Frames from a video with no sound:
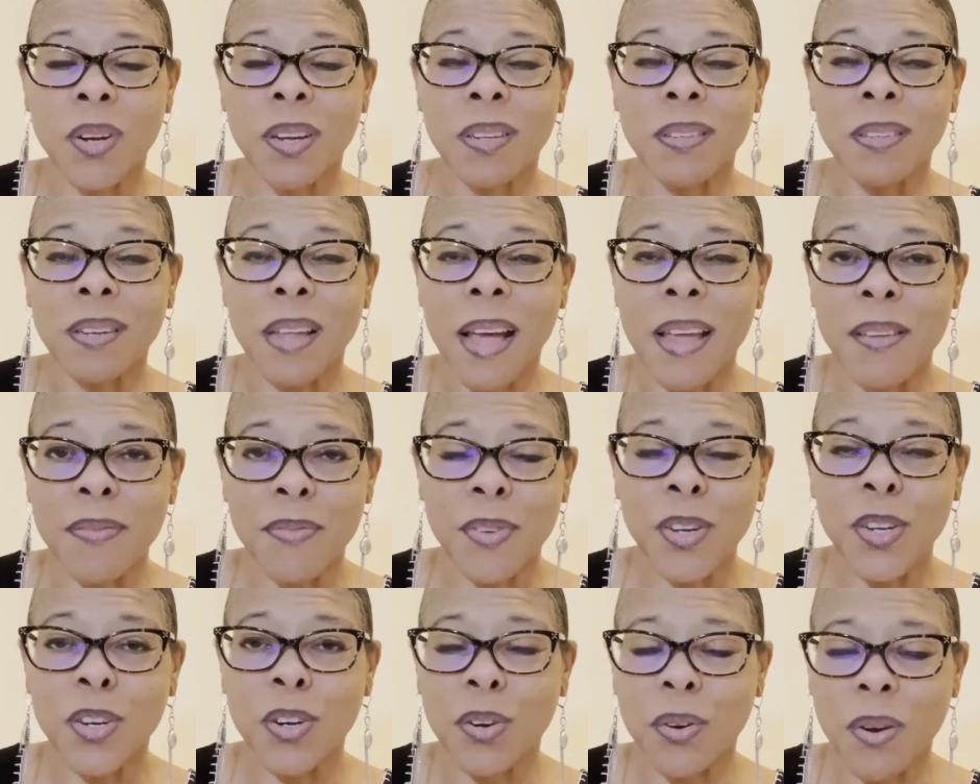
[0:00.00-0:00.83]
A life
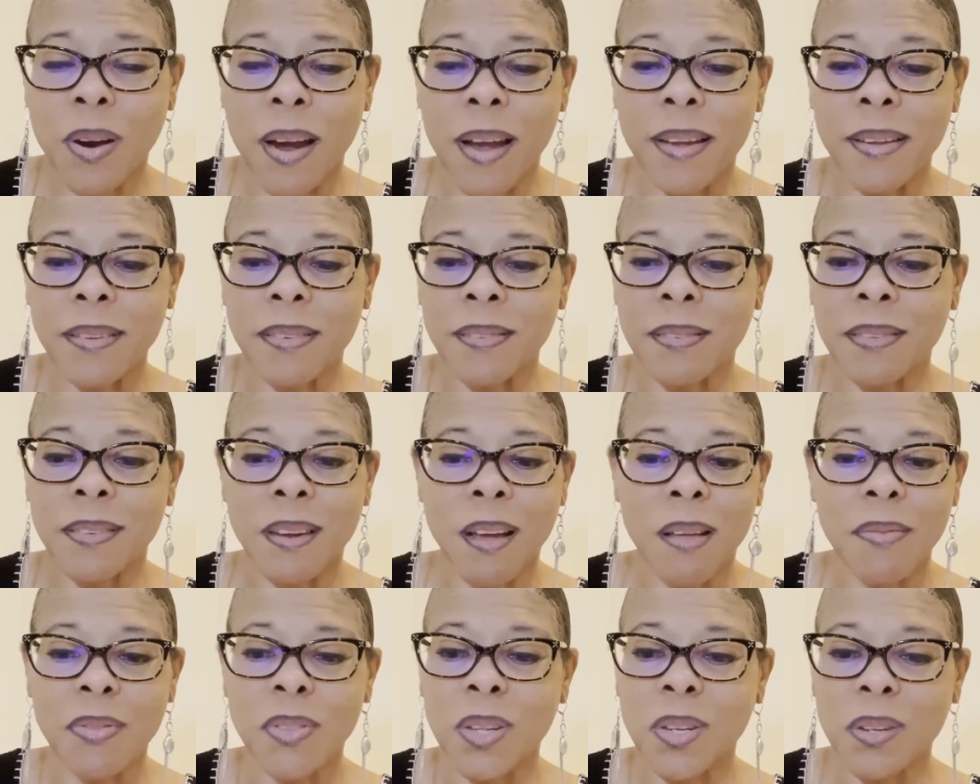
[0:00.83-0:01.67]
in Christ,
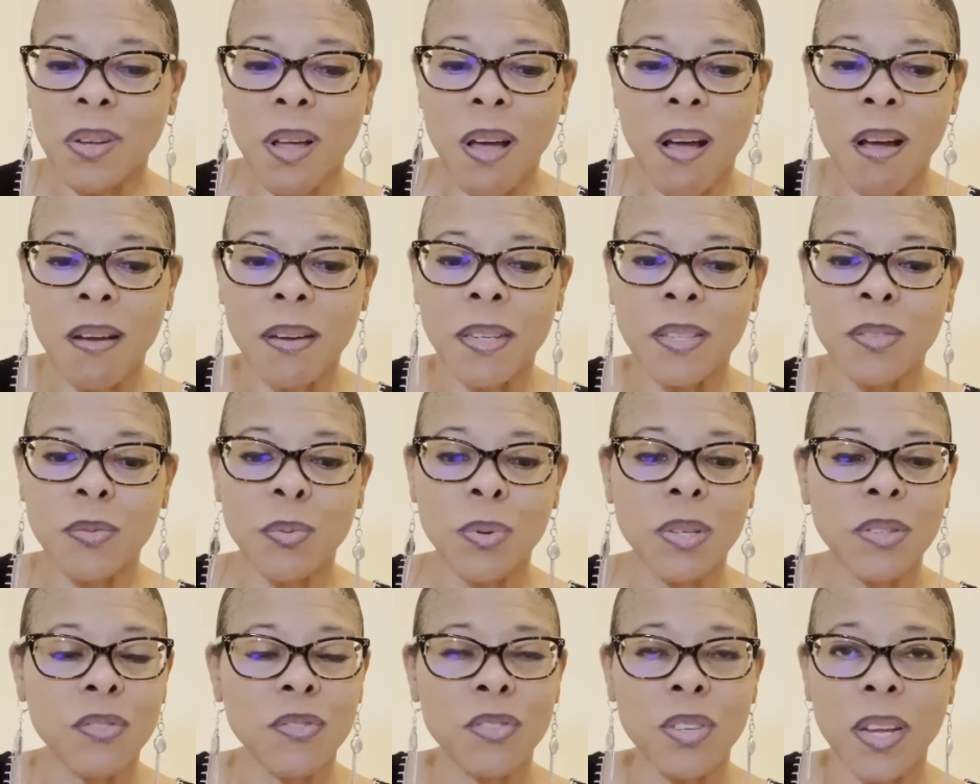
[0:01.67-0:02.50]
not the law, is
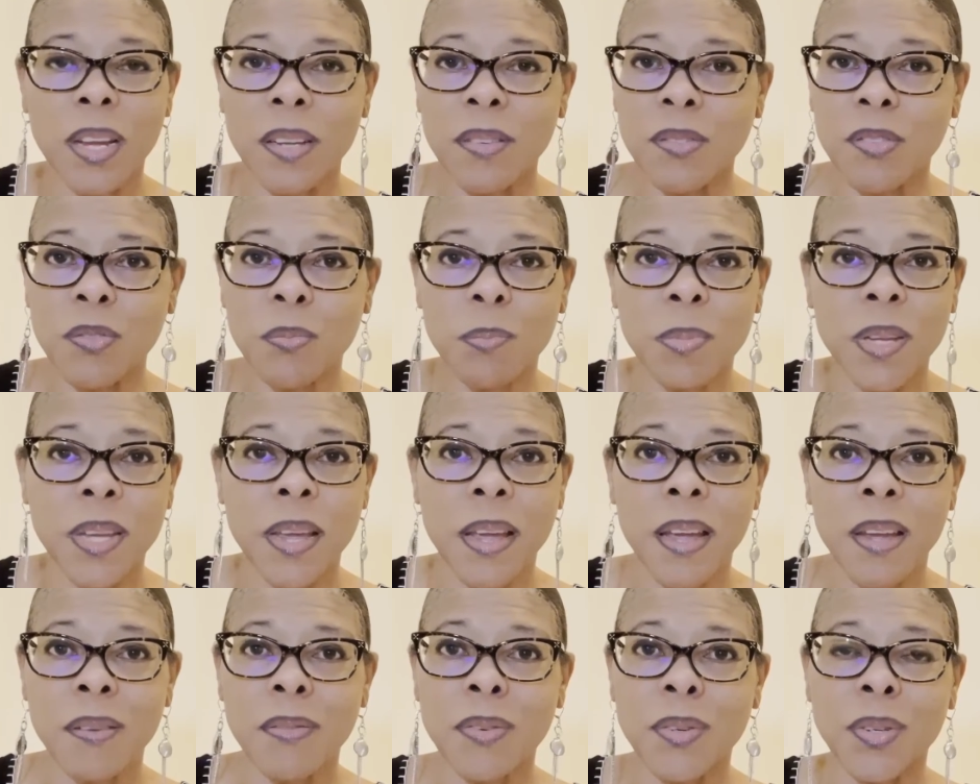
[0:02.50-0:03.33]
what changes
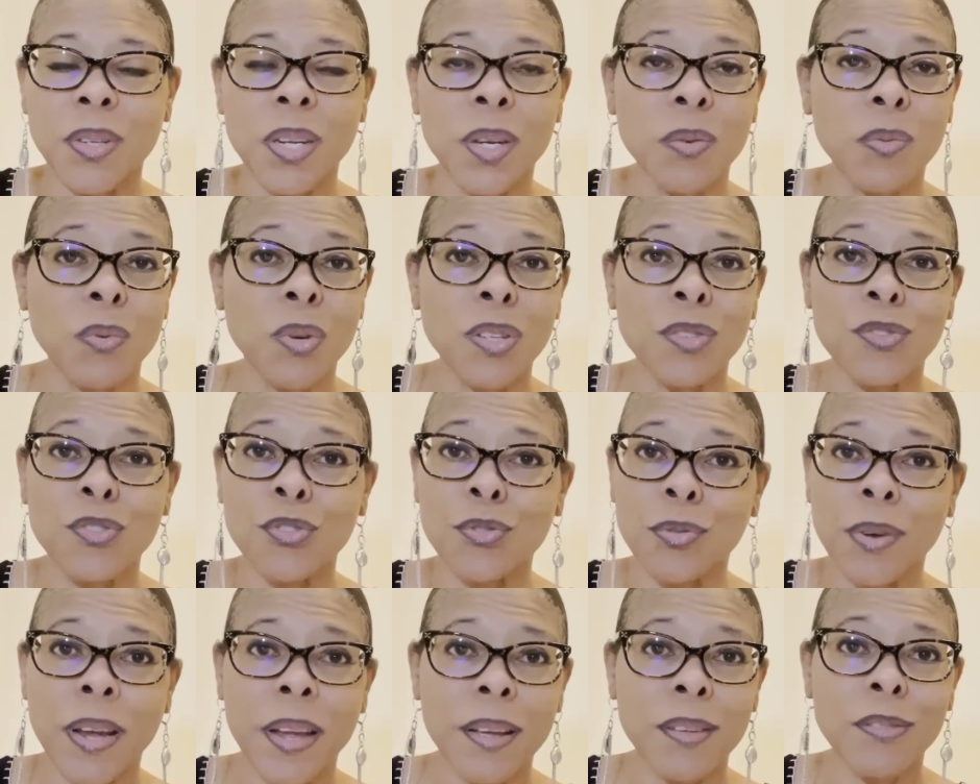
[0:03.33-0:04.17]
behavior and what
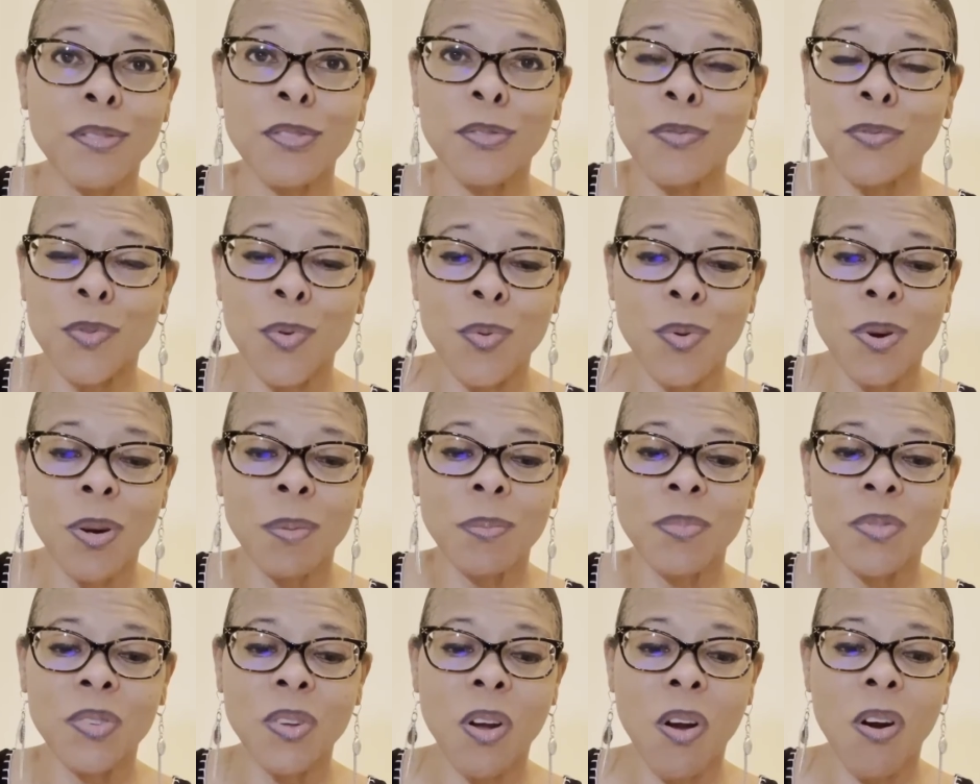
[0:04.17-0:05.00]

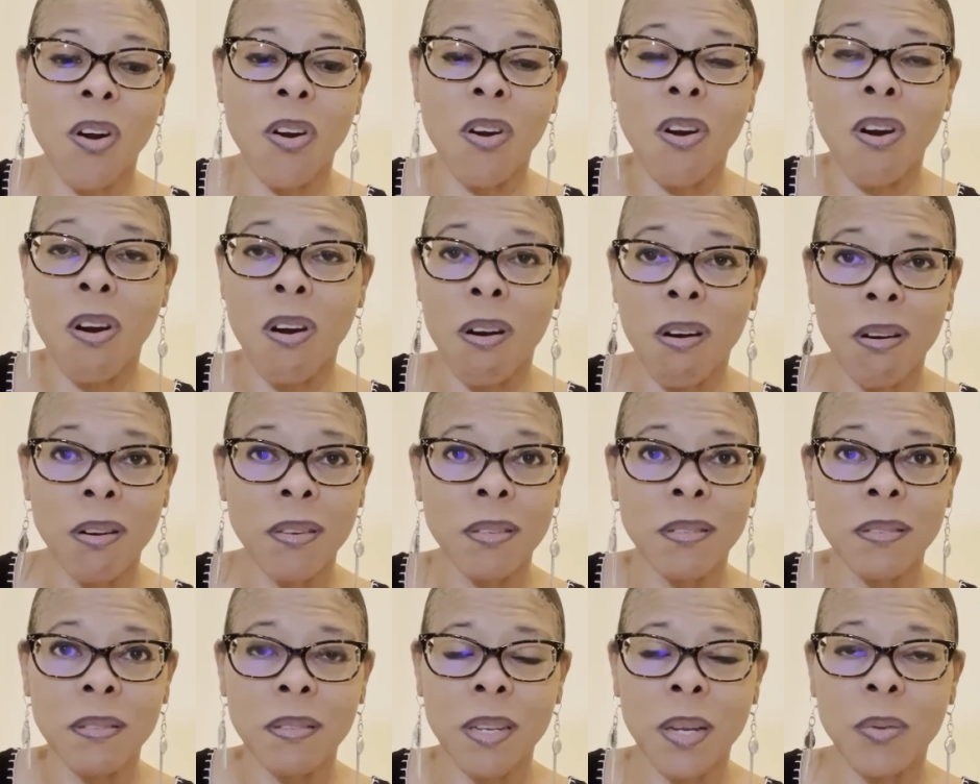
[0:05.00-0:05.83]
transforms our
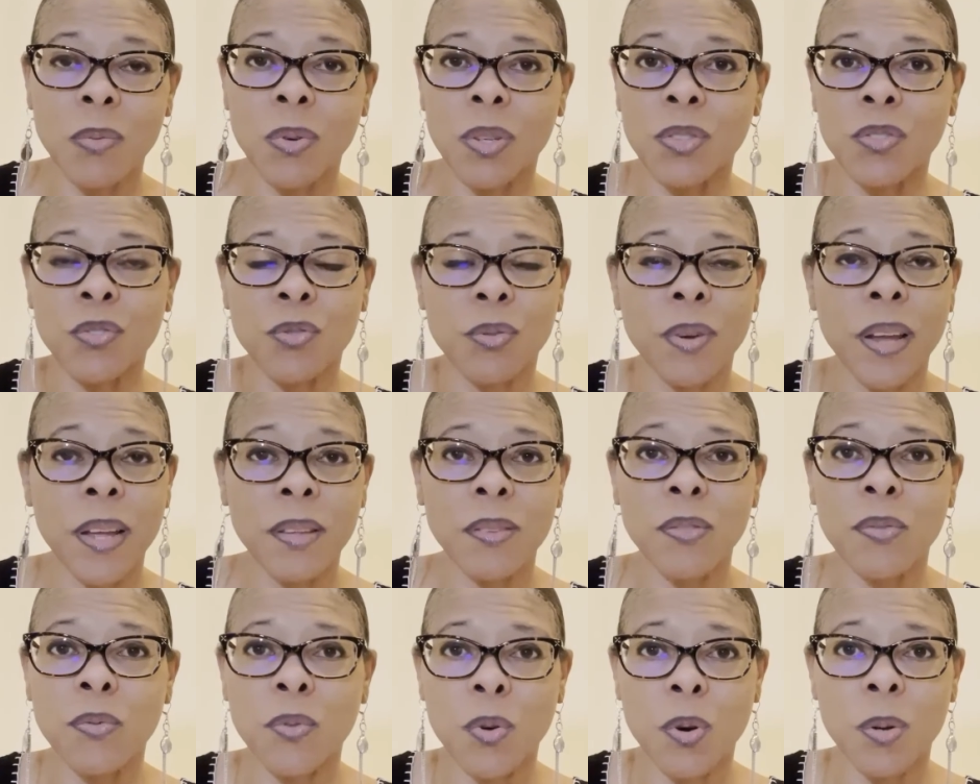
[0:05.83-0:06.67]
hearts and what
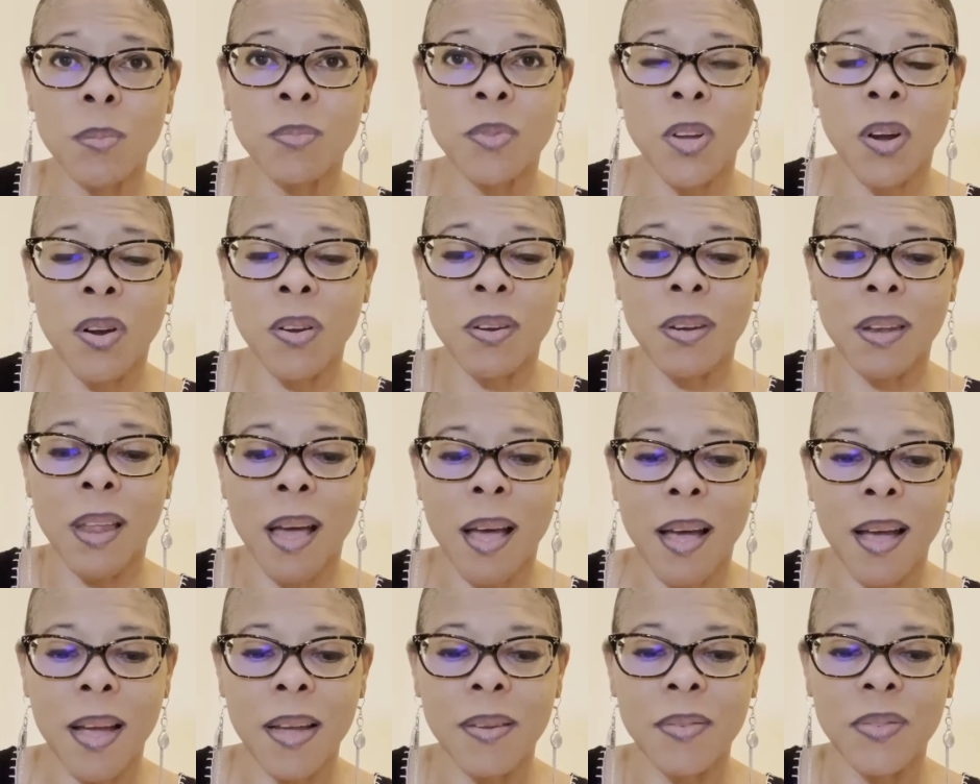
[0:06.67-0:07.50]
transforms our
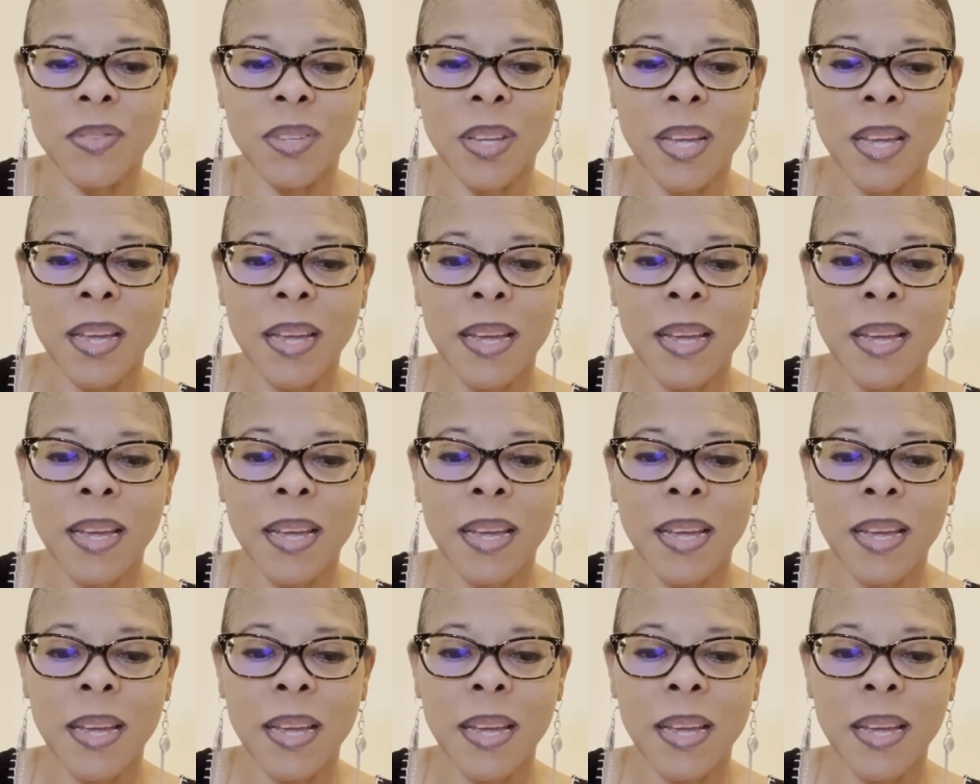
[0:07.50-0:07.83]
lives.